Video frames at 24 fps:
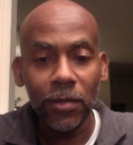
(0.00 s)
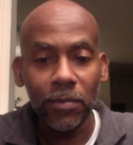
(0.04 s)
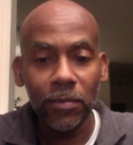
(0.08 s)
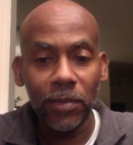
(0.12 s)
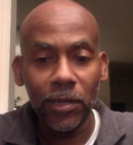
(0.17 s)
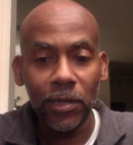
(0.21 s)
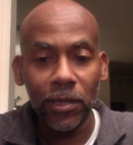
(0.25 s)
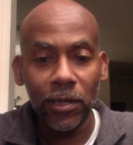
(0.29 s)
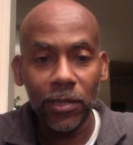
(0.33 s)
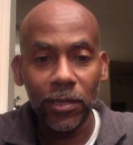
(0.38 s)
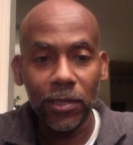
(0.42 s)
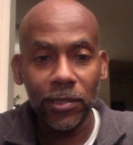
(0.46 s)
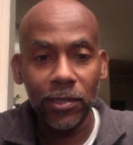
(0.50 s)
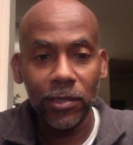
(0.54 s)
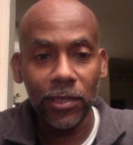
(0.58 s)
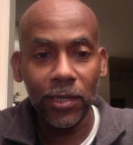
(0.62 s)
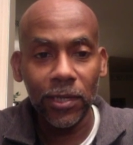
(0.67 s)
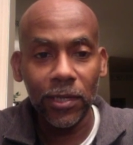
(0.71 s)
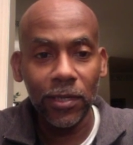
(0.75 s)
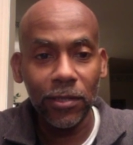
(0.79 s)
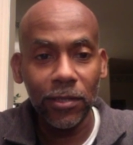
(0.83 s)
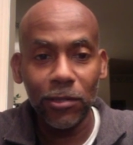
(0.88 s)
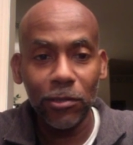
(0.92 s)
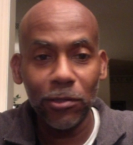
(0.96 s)
because
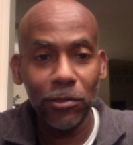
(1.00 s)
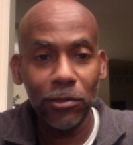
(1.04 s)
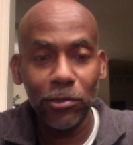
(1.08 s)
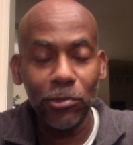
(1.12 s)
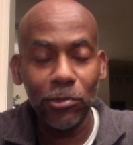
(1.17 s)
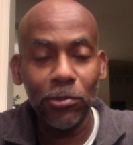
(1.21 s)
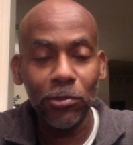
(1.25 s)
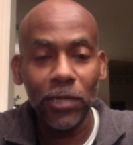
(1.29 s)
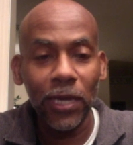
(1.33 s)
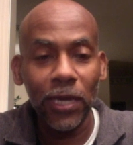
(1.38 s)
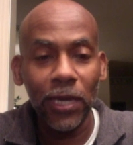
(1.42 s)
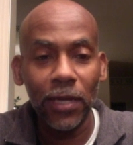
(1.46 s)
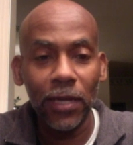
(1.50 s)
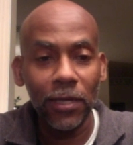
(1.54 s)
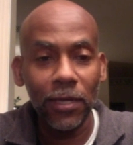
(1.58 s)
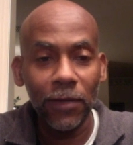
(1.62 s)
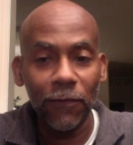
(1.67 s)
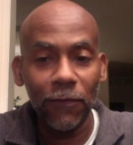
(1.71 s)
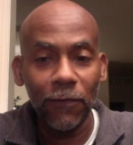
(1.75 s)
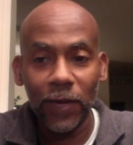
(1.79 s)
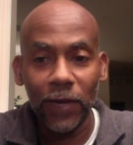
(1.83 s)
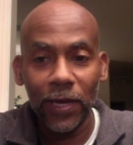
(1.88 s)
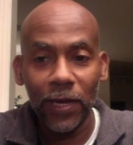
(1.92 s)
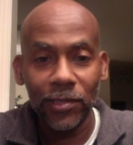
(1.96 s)
you can't
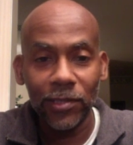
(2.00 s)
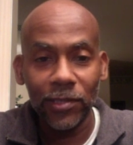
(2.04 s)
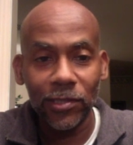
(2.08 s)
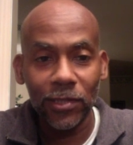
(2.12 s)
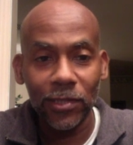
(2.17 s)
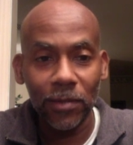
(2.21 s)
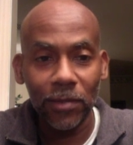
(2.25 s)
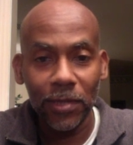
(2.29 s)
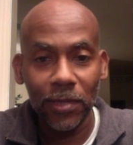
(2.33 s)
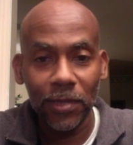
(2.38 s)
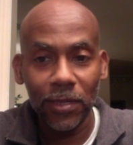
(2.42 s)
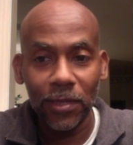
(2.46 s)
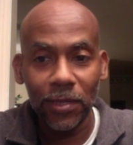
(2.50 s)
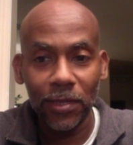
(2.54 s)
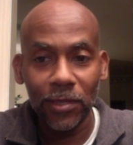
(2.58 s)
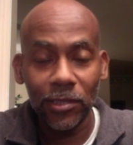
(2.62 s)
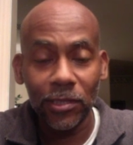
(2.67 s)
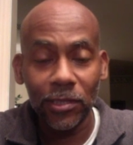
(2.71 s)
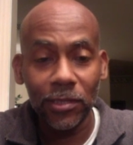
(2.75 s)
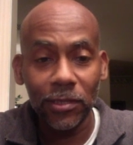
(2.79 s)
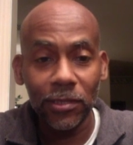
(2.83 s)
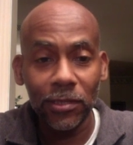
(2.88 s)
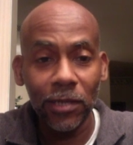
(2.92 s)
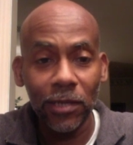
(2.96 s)
defend something that's
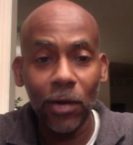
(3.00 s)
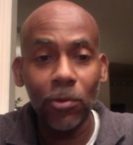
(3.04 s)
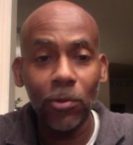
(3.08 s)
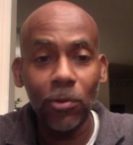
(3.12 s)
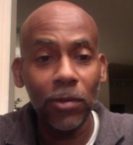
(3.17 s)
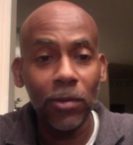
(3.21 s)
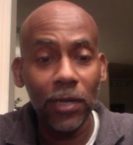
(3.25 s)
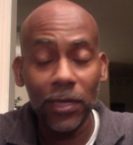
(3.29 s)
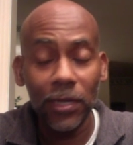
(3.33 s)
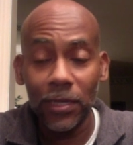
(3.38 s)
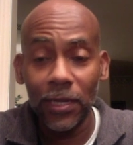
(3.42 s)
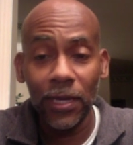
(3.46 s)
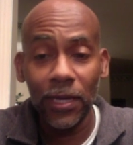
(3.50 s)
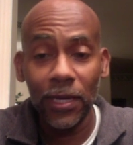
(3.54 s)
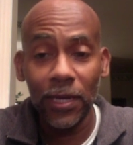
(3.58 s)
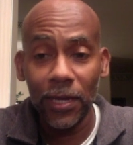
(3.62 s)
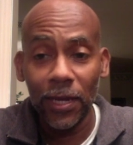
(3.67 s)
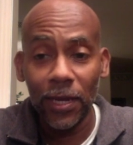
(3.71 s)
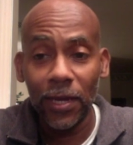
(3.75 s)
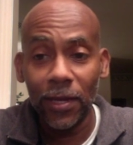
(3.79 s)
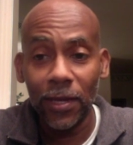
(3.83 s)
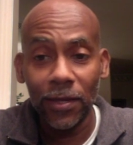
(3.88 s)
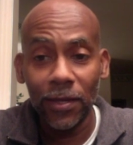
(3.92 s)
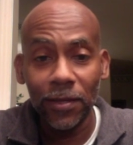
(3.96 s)
totally dead
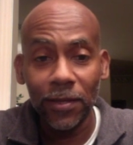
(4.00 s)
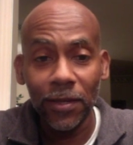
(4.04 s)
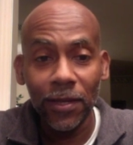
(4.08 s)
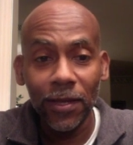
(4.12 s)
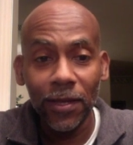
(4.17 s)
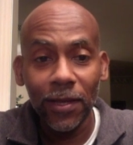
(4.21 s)
end.